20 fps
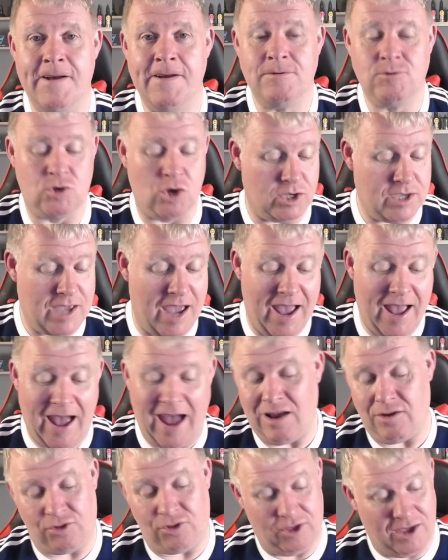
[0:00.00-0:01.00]
So yeah,
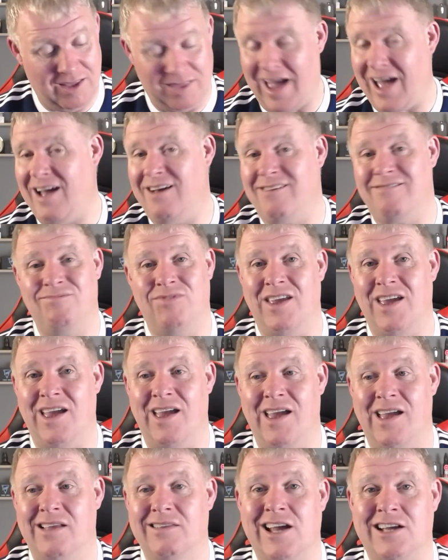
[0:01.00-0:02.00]
I think that
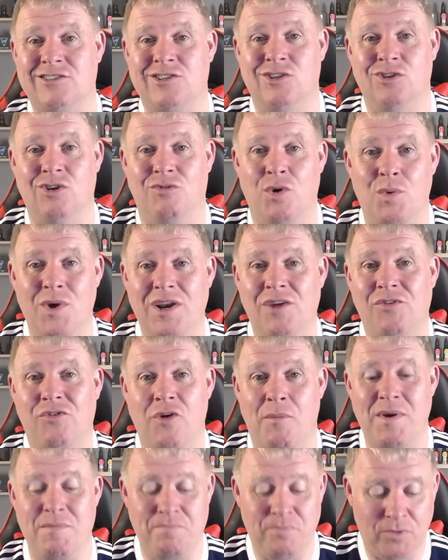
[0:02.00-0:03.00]
that's another winner
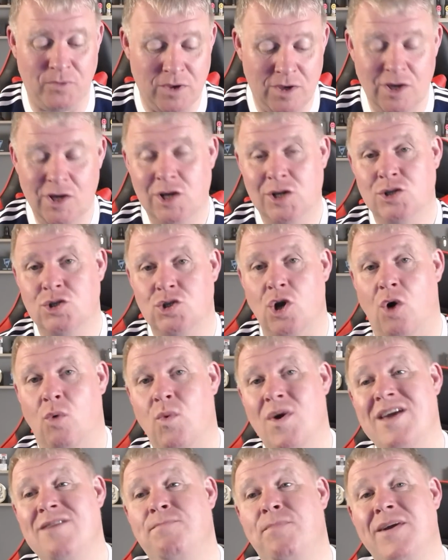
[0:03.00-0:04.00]
from him. So
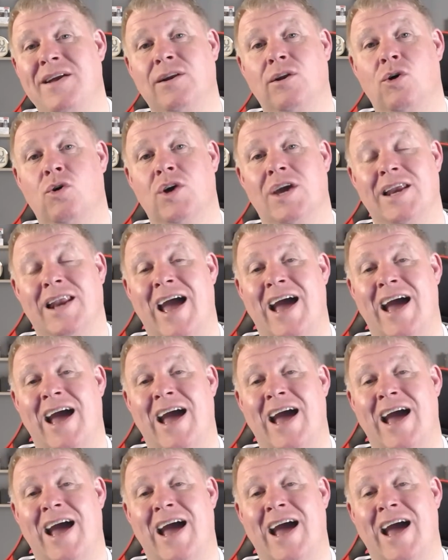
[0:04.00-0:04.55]
we've been looking